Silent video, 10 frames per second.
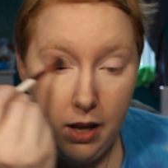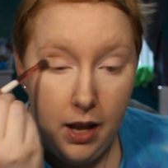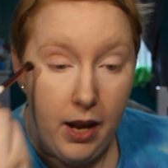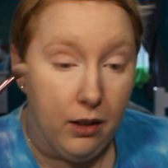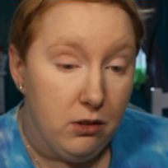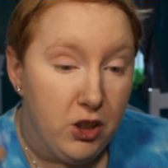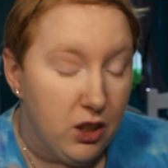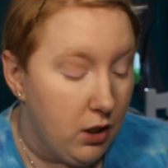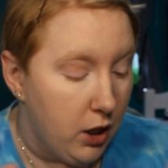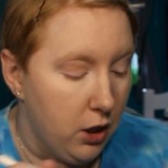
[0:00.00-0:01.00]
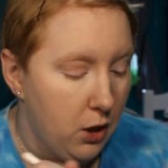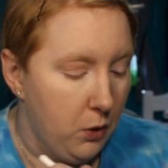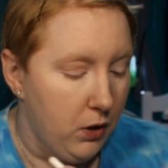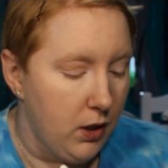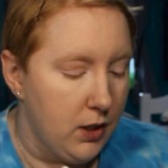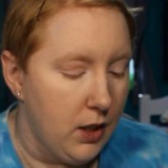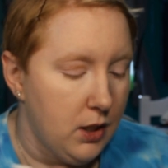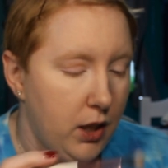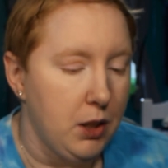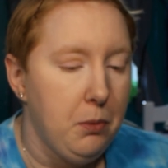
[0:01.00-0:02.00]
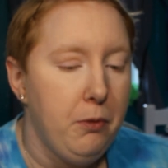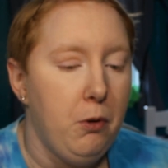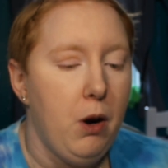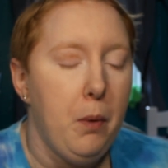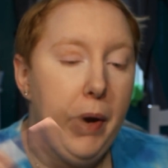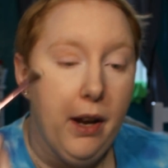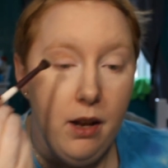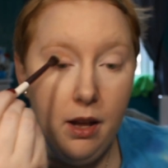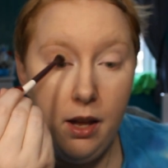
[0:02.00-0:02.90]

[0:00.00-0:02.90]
and just, you know, the necessities before I went